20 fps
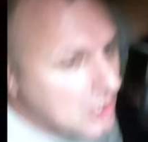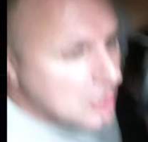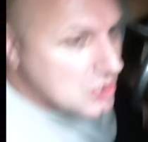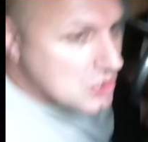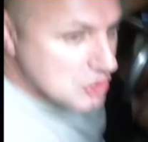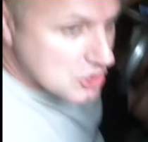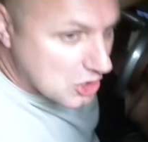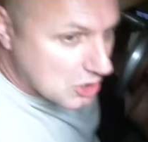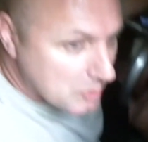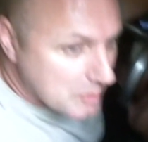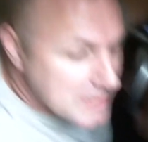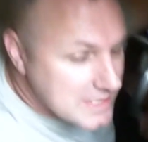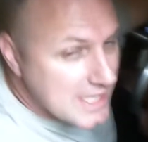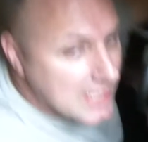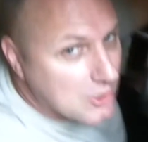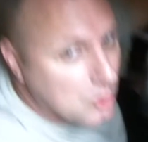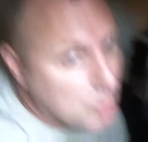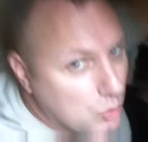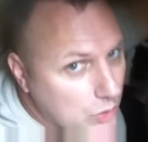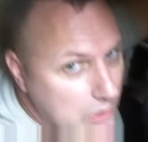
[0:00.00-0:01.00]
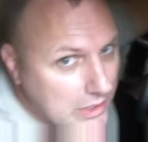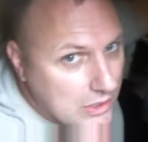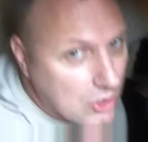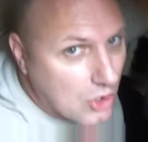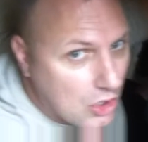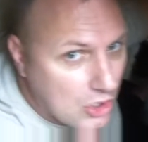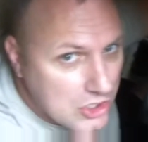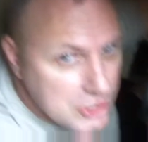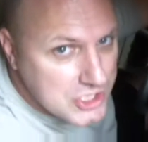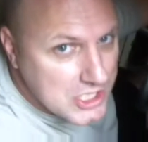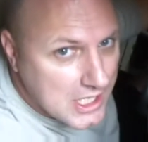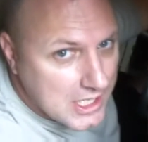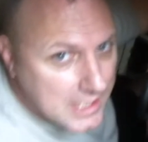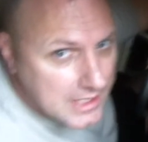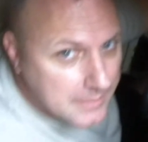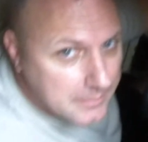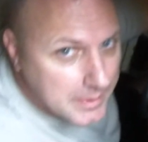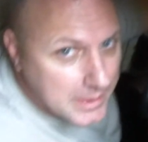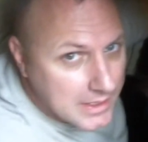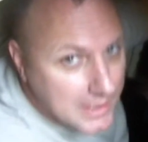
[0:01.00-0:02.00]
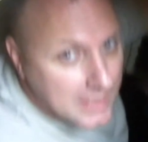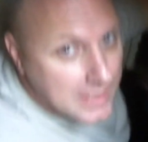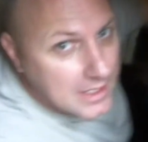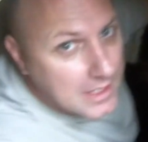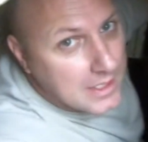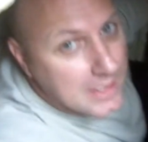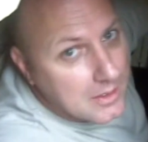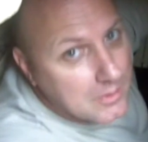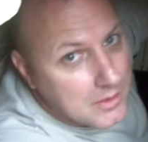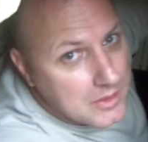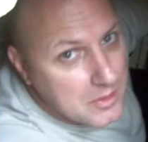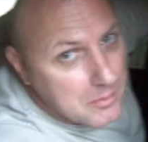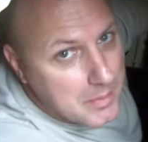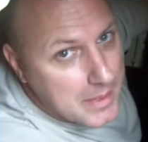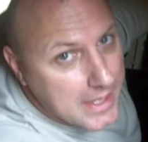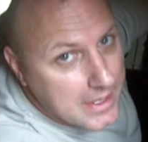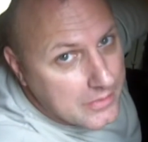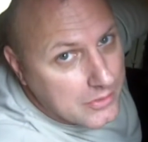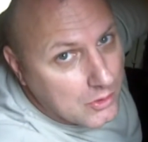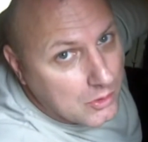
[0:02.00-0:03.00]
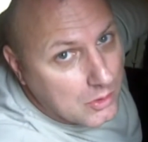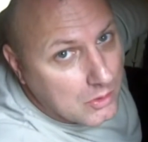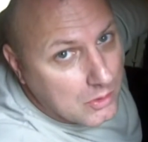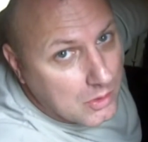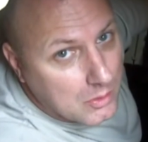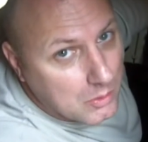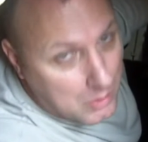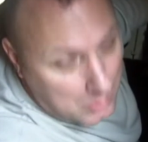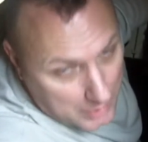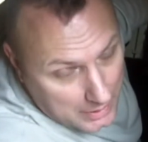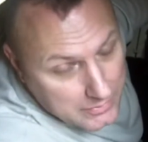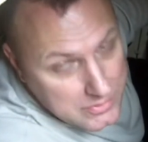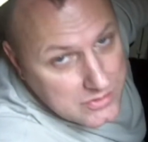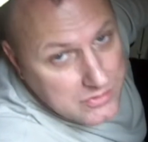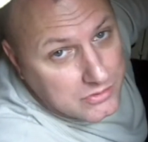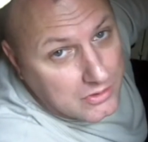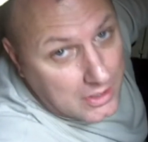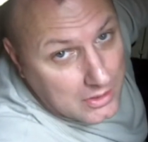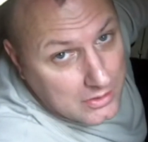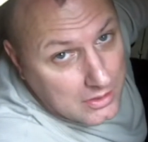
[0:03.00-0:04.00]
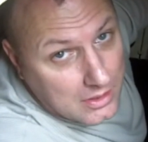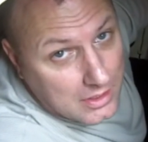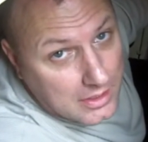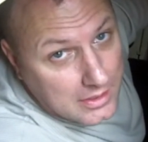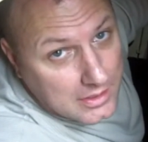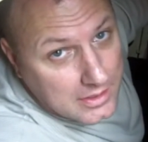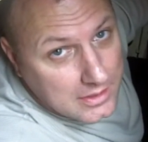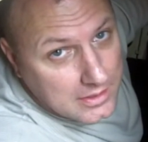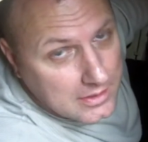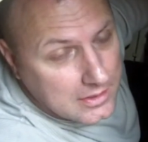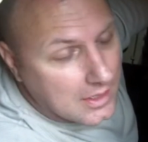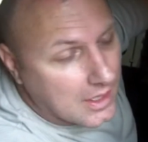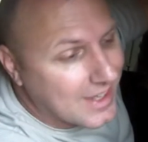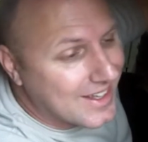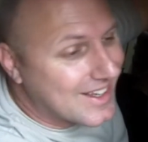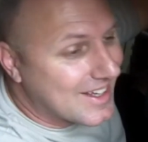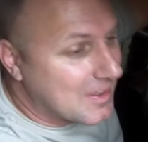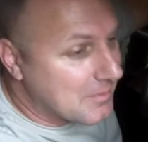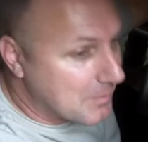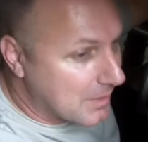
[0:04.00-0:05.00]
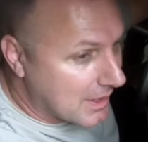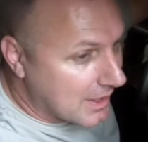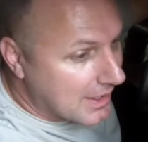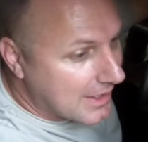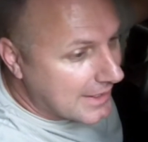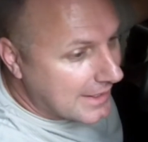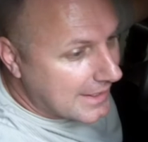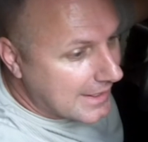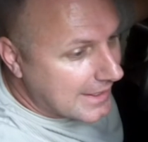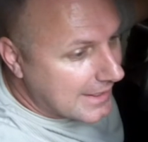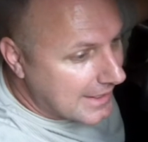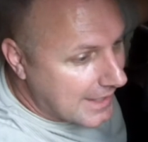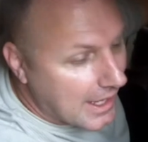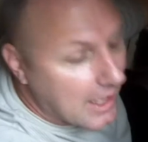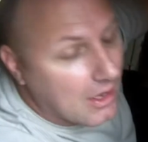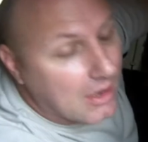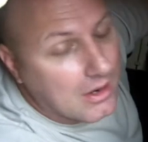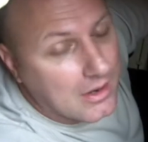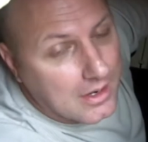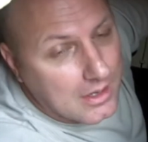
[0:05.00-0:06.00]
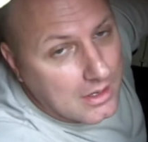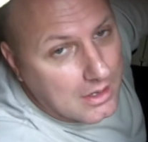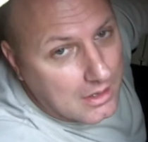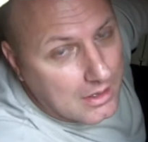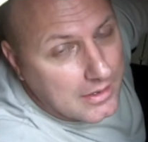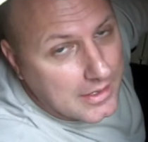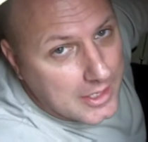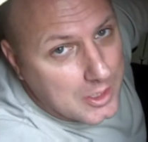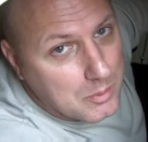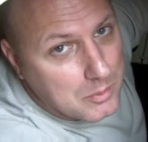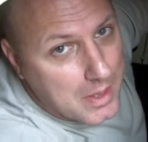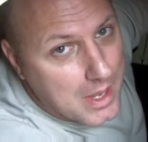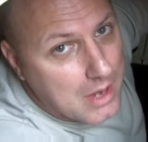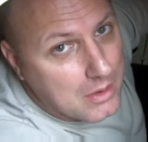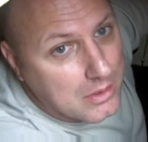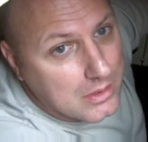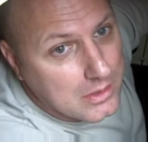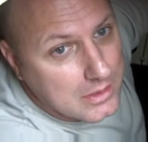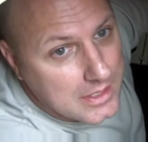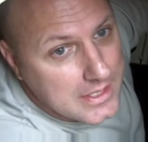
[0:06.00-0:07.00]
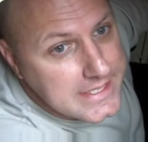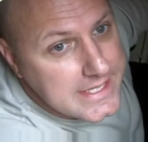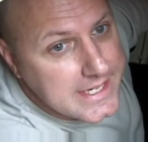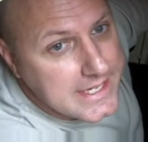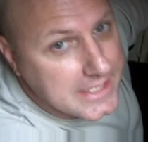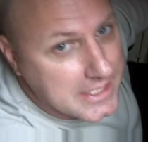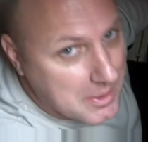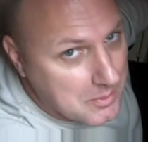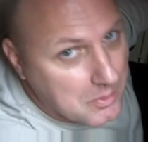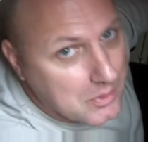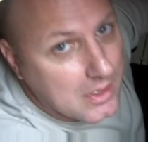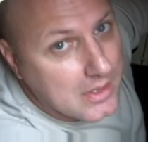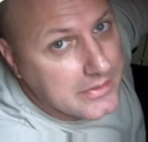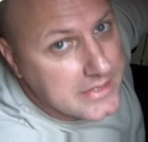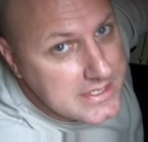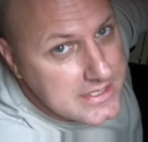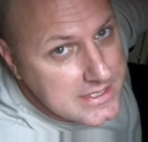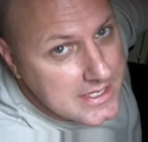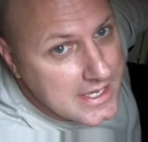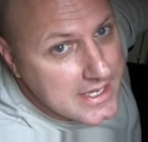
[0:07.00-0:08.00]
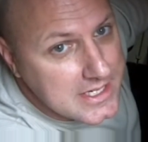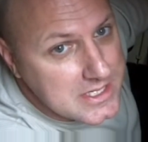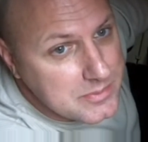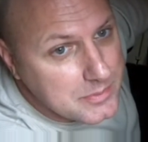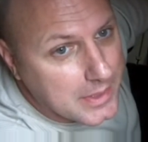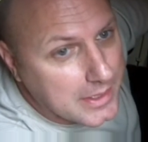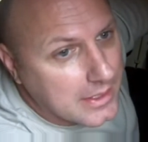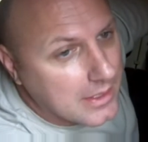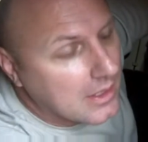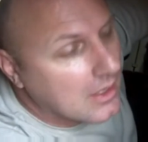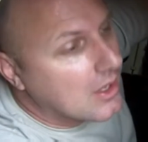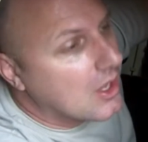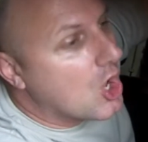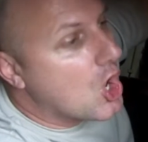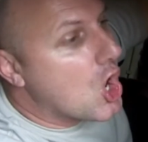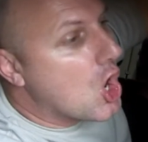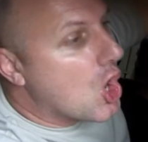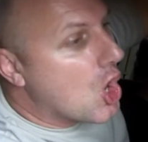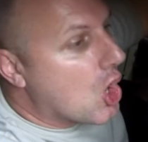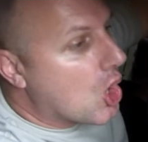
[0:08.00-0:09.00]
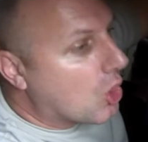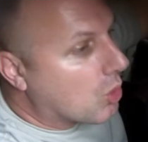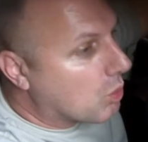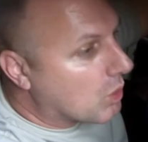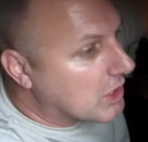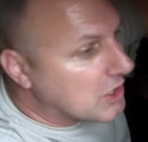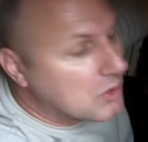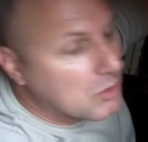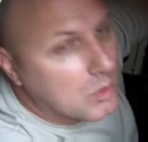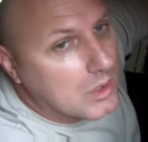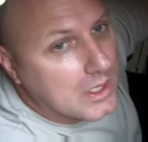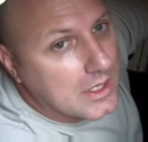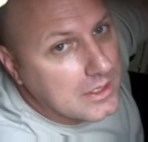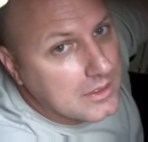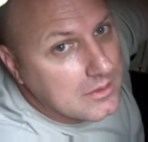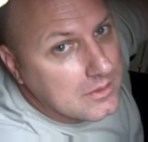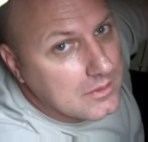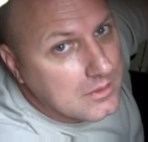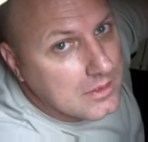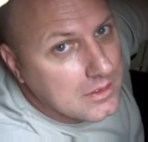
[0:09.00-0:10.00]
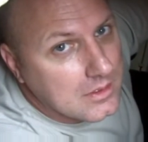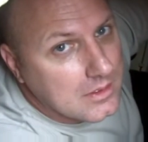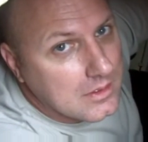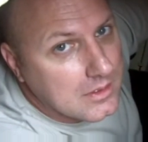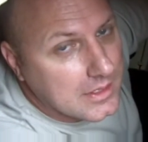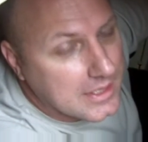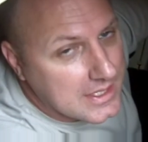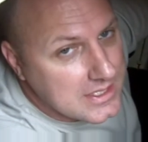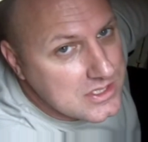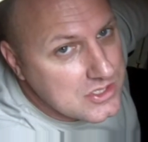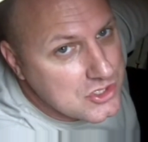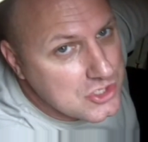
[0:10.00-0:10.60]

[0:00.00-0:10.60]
Shermans had a real hard time with the Panther when it was front on. Yeah, our air power did a number on these tanks, but 1-to-1 against the